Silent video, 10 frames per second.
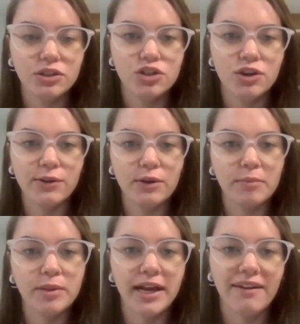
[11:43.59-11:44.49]
just trying to
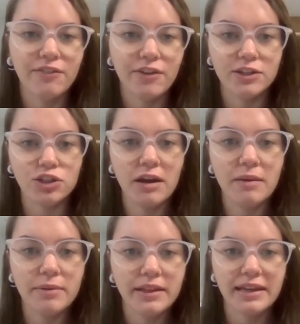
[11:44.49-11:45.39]
apply for a
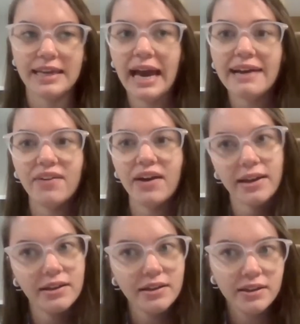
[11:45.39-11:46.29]
job at like a
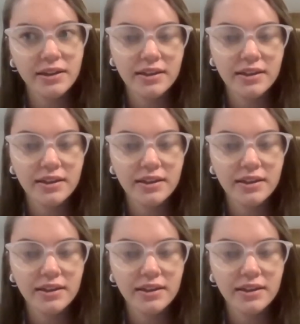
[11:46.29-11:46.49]
cafe,